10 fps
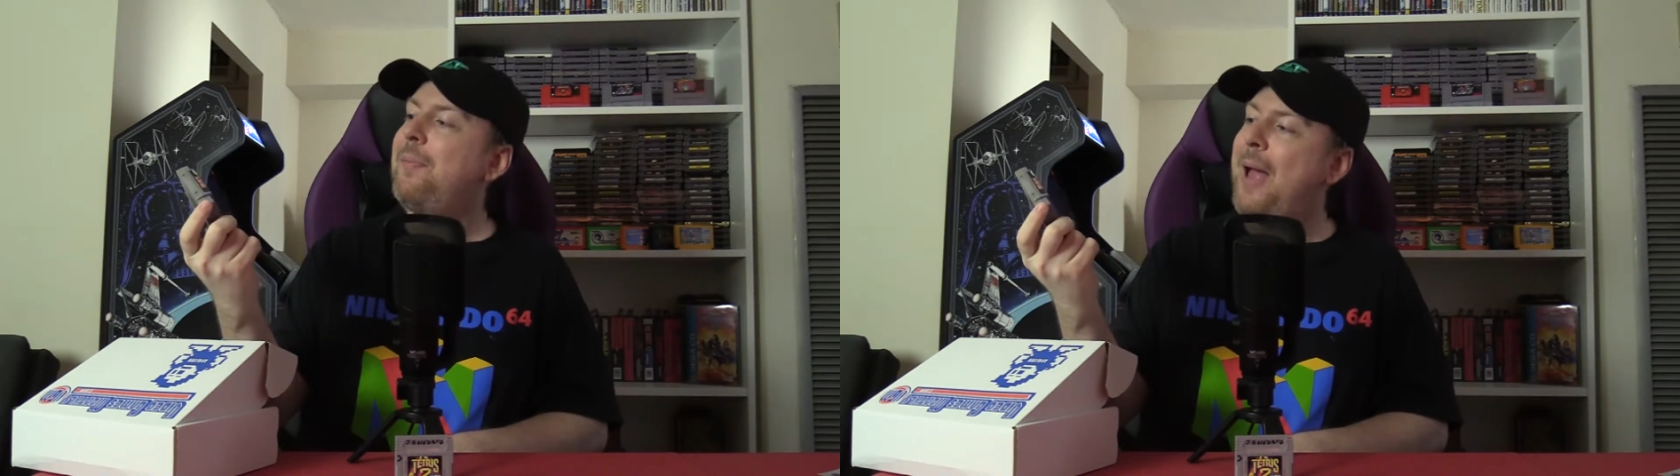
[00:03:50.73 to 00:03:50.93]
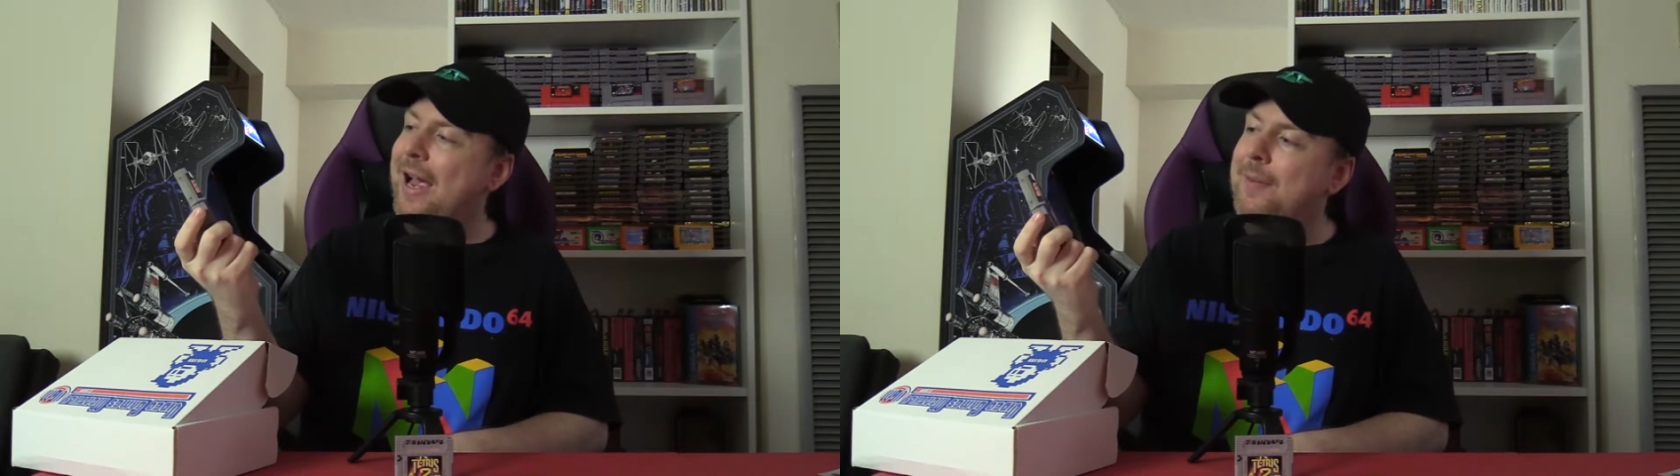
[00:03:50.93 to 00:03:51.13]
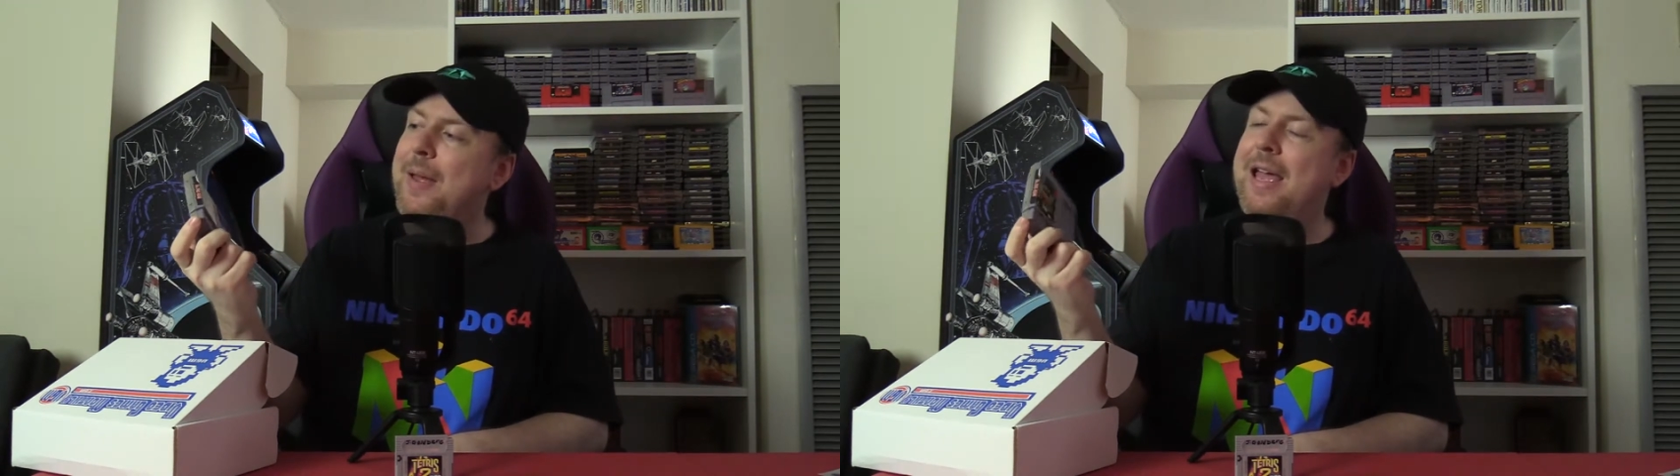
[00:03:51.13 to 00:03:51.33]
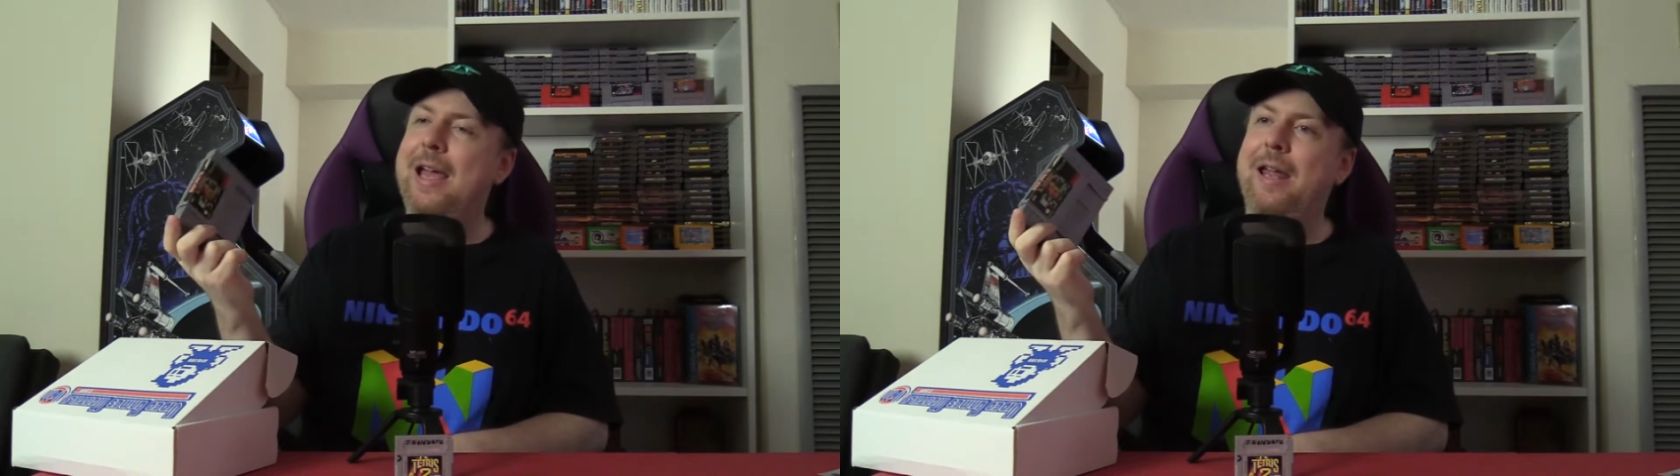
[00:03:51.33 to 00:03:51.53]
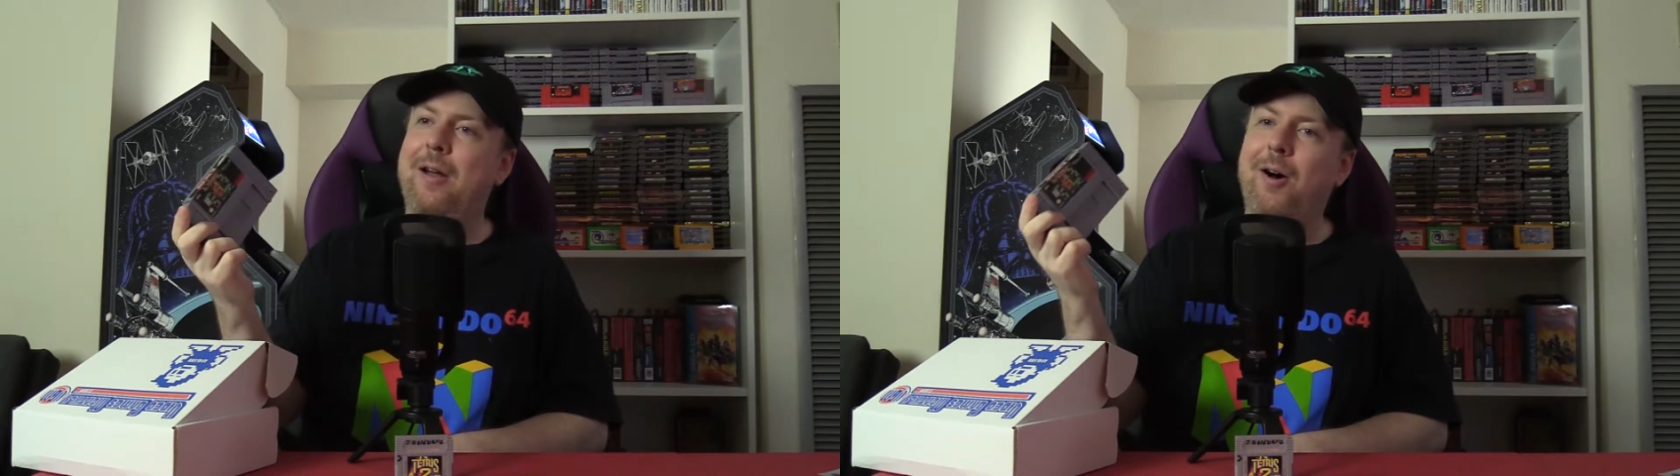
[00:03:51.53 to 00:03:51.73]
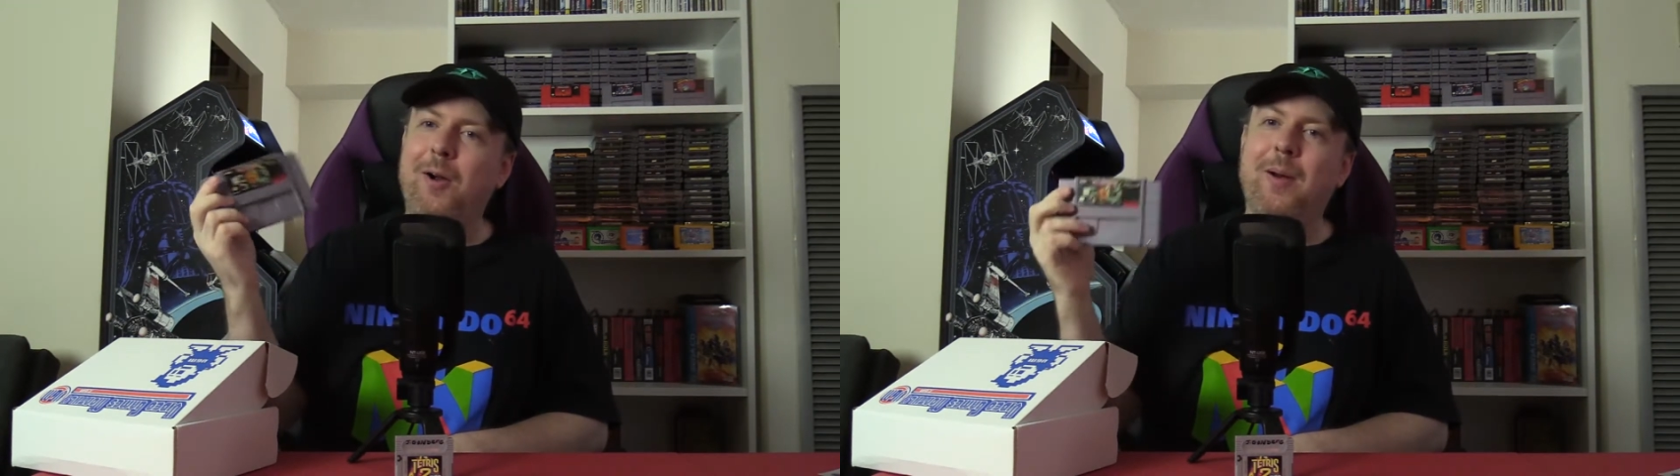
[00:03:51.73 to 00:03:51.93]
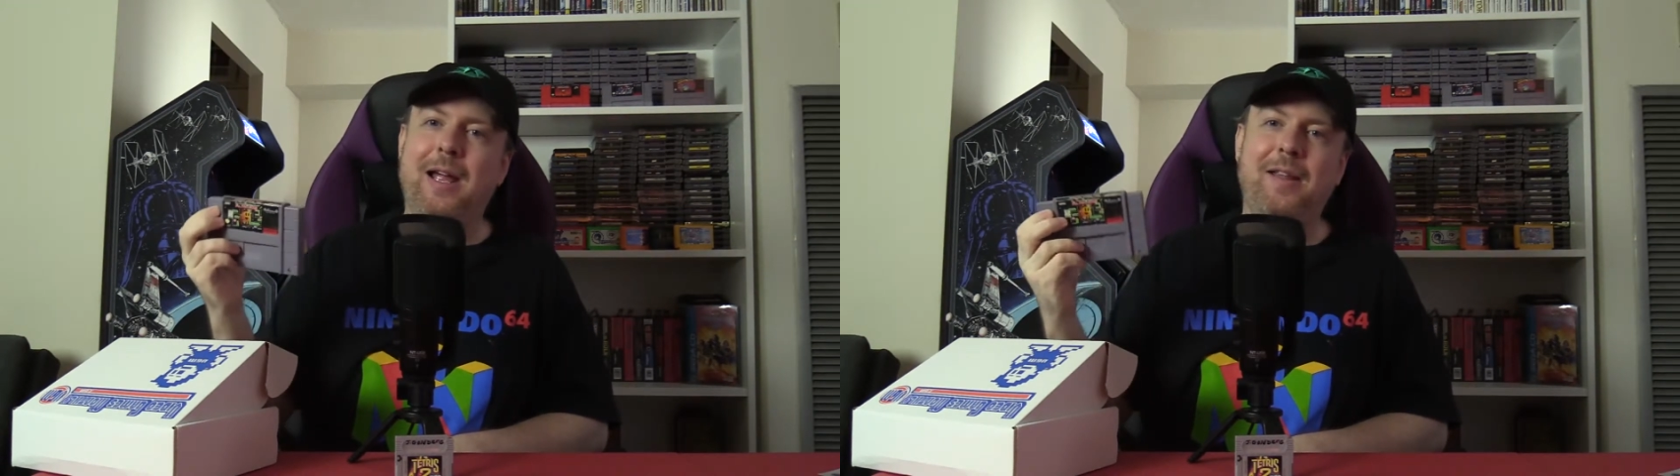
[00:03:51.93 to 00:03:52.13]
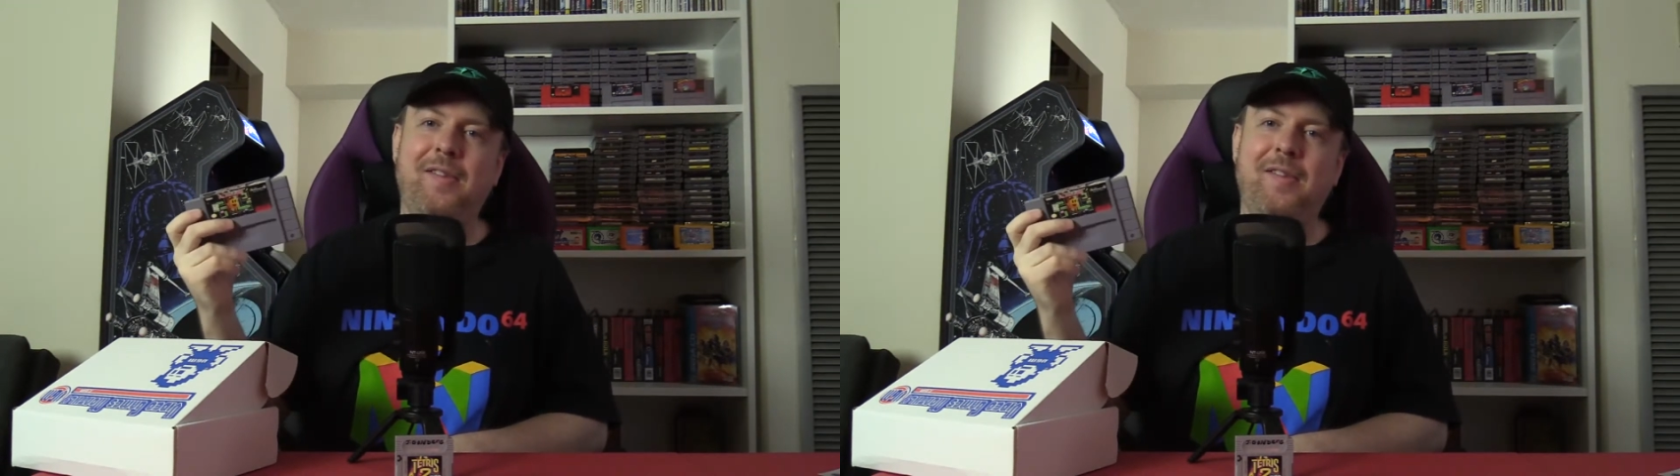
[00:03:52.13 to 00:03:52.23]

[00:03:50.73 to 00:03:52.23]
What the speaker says: Pac-Man. All right.